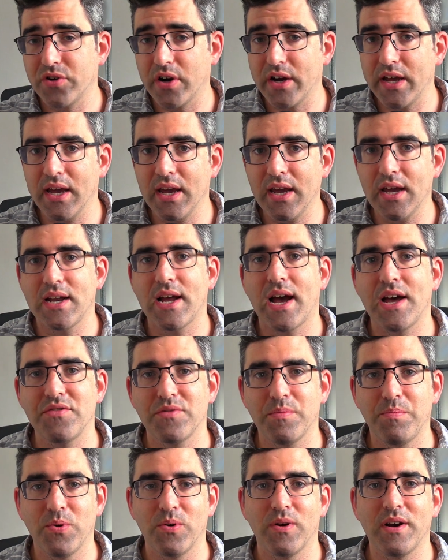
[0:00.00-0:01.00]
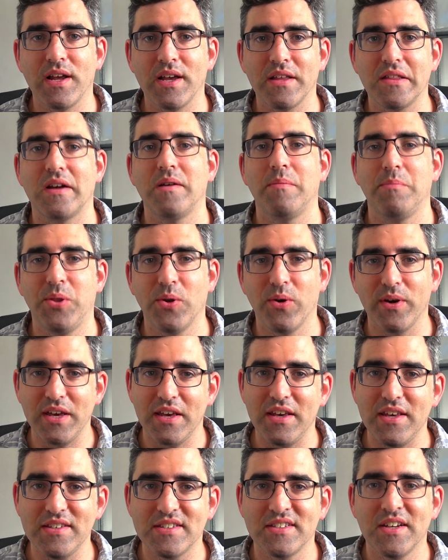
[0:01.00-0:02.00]
trying it and reporting their
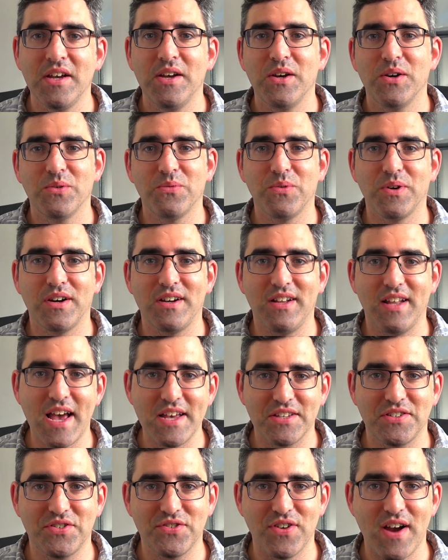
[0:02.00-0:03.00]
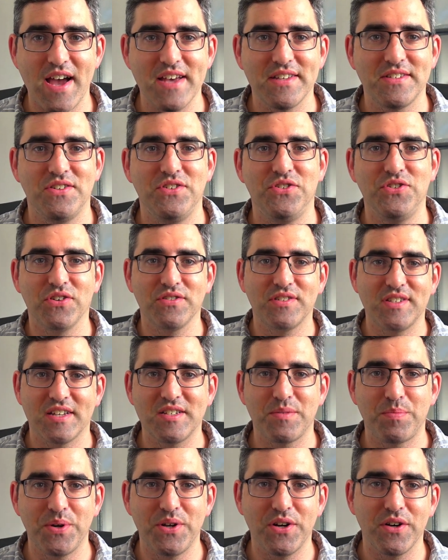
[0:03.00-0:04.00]
employees were less stressed, just
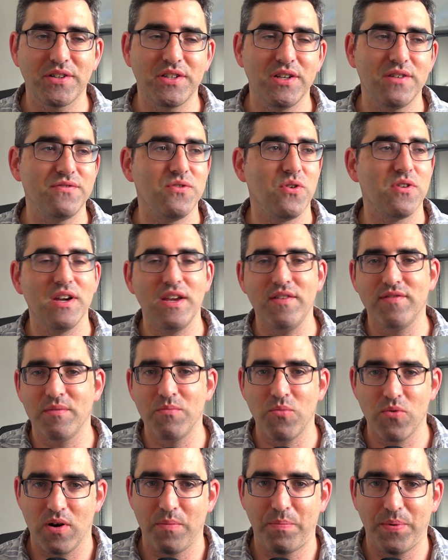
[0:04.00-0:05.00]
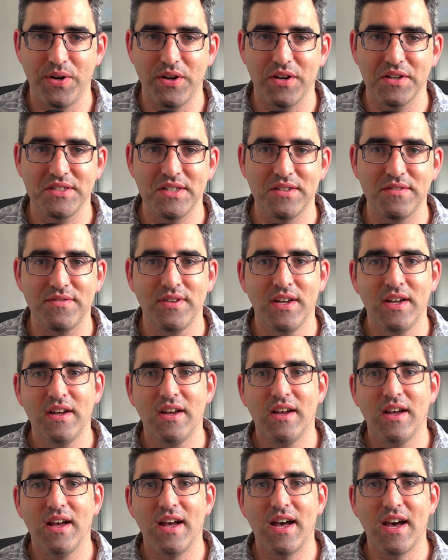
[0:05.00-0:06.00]
as productive, or even more productive.
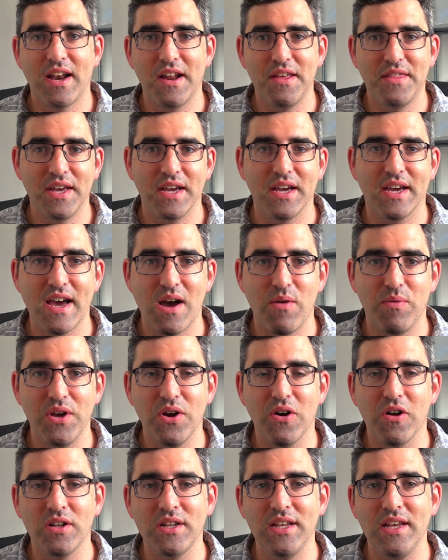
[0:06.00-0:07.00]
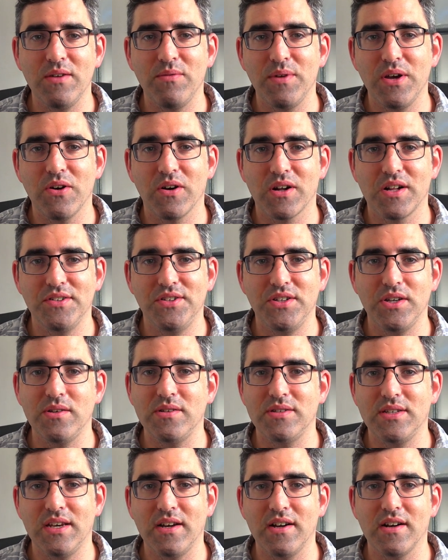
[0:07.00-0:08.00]
And I think that we all could
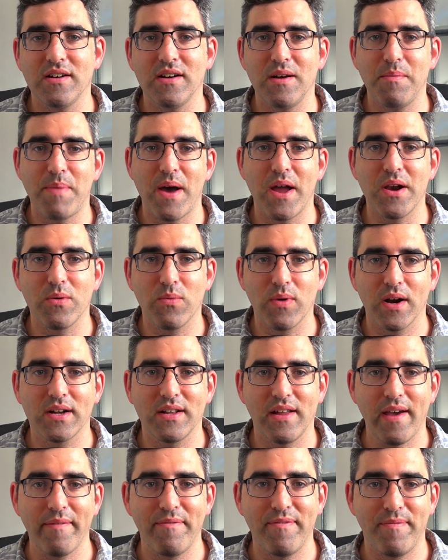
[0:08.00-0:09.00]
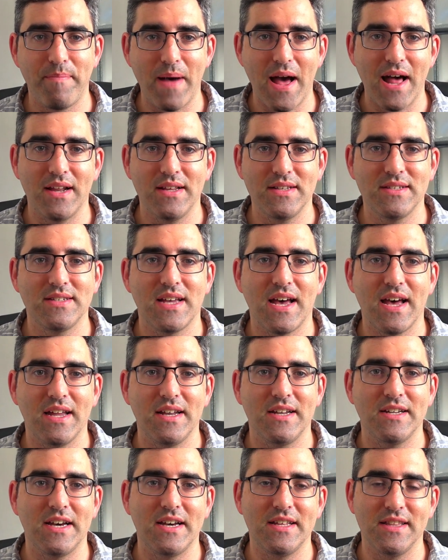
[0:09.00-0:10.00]
use here a better work-life balance,
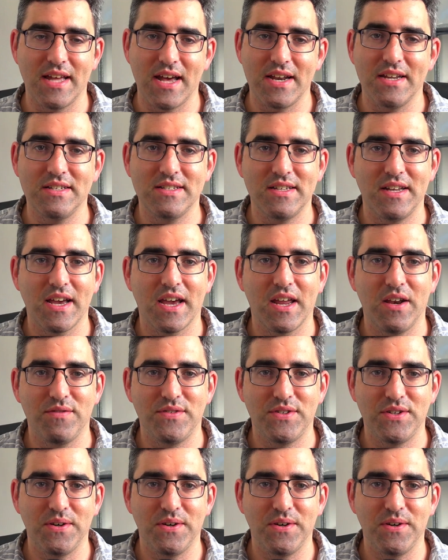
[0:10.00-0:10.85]
and that is a negative